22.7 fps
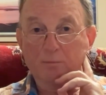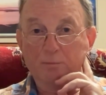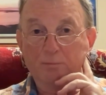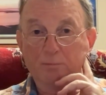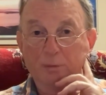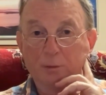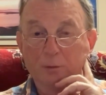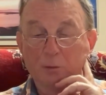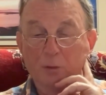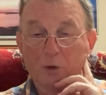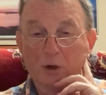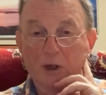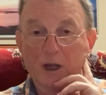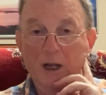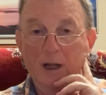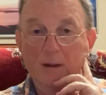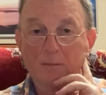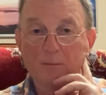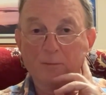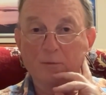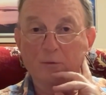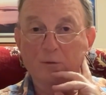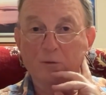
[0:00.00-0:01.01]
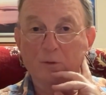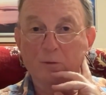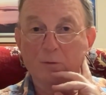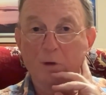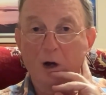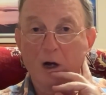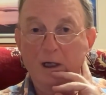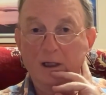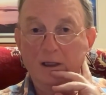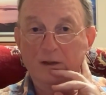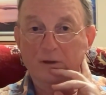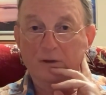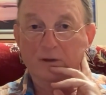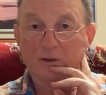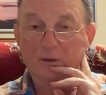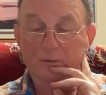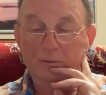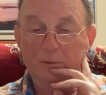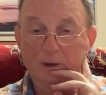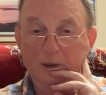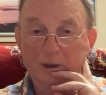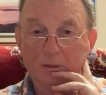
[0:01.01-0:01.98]
But what happened
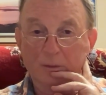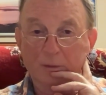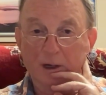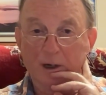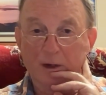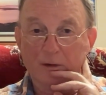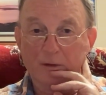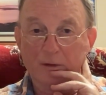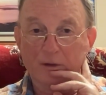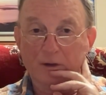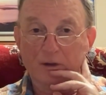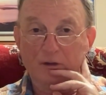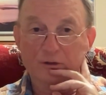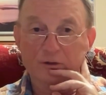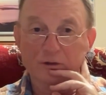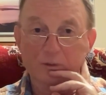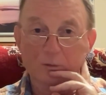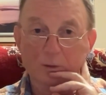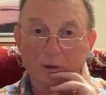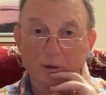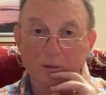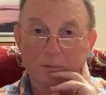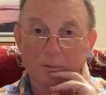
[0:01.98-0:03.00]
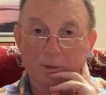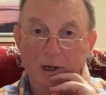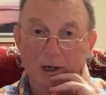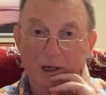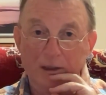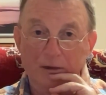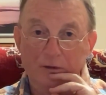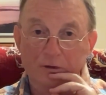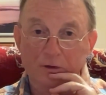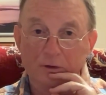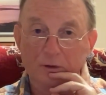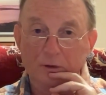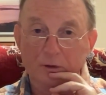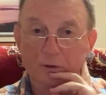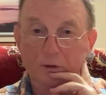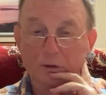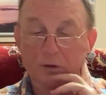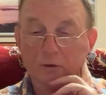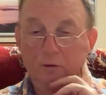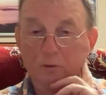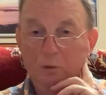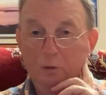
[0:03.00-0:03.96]
reminded me about this, and I went back to
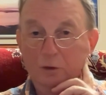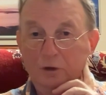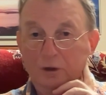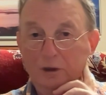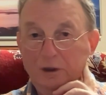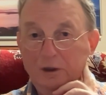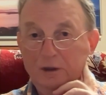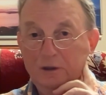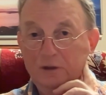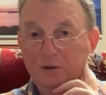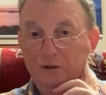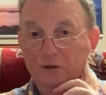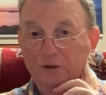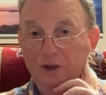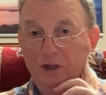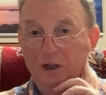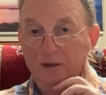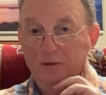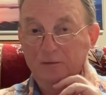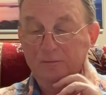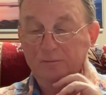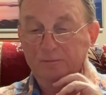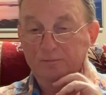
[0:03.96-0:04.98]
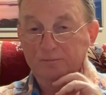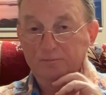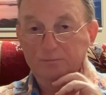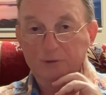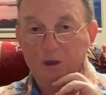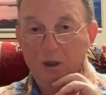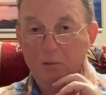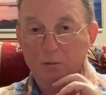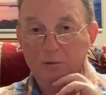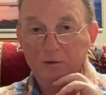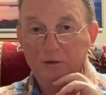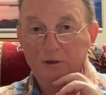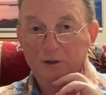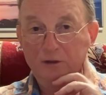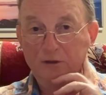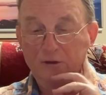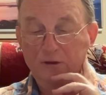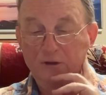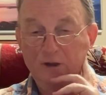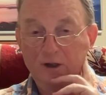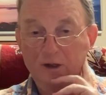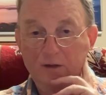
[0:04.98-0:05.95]
look at what Ian had said a couple of
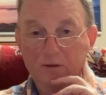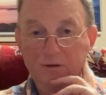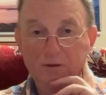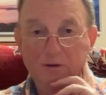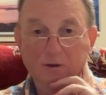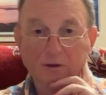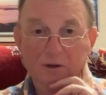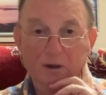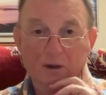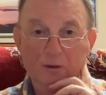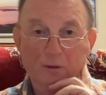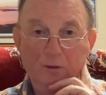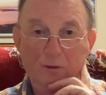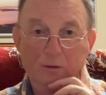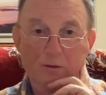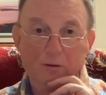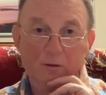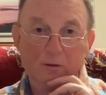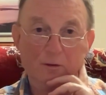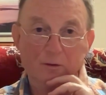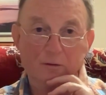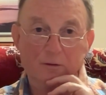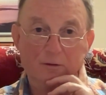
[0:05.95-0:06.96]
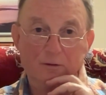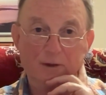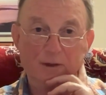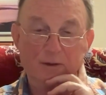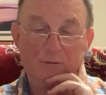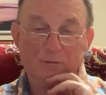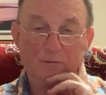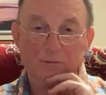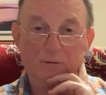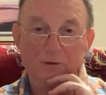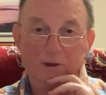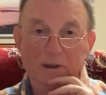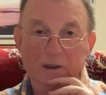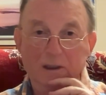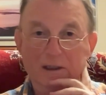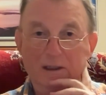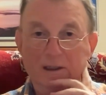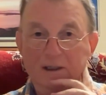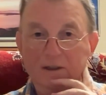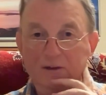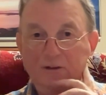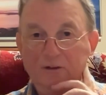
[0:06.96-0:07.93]
years ago, and I thought, look, it
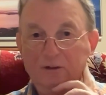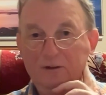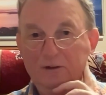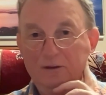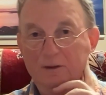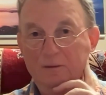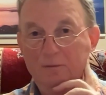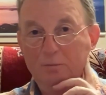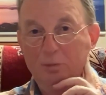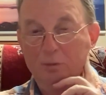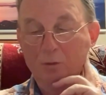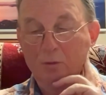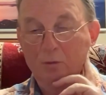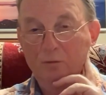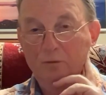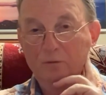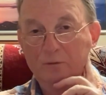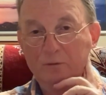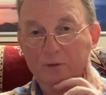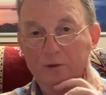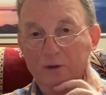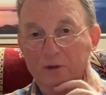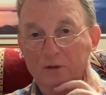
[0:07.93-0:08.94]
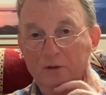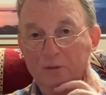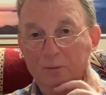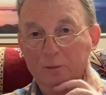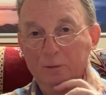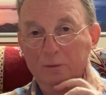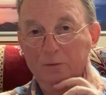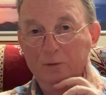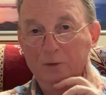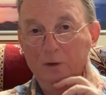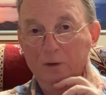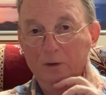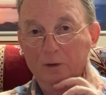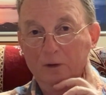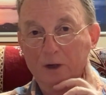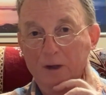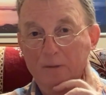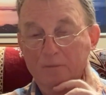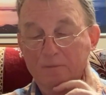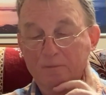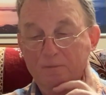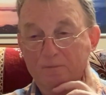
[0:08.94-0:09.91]
really is important for this to be followed
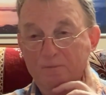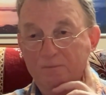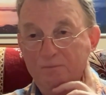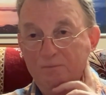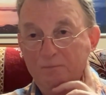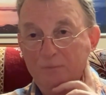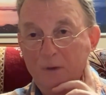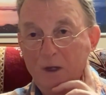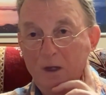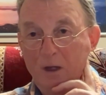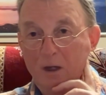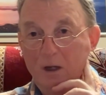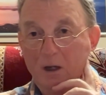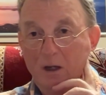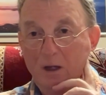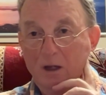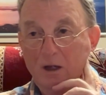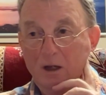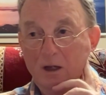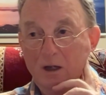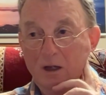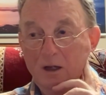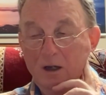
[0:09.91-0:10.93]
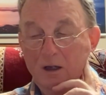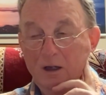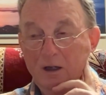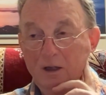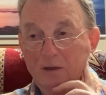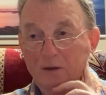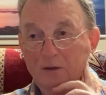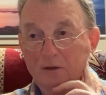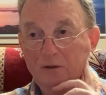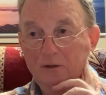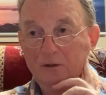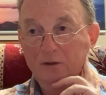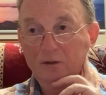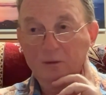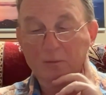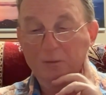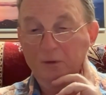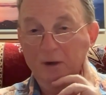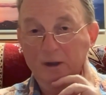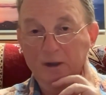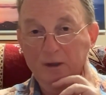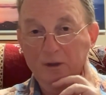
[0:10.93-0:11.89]
up, uh, and
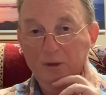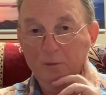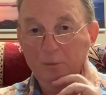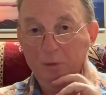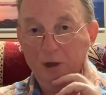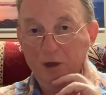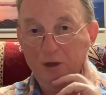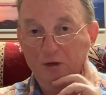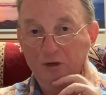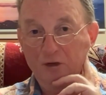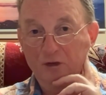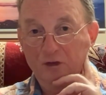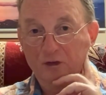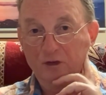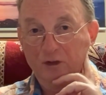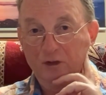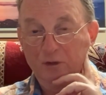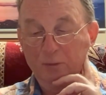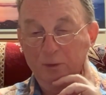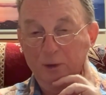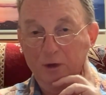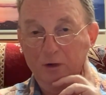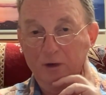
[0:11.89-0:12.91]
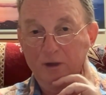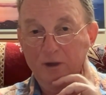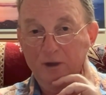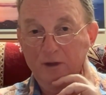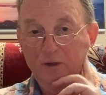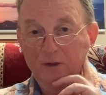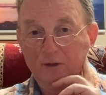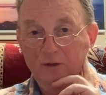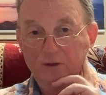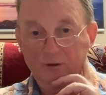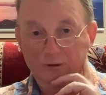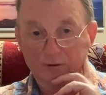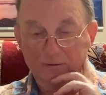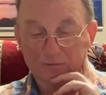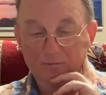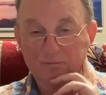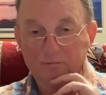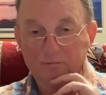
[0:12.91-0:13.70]
something that a patient experienced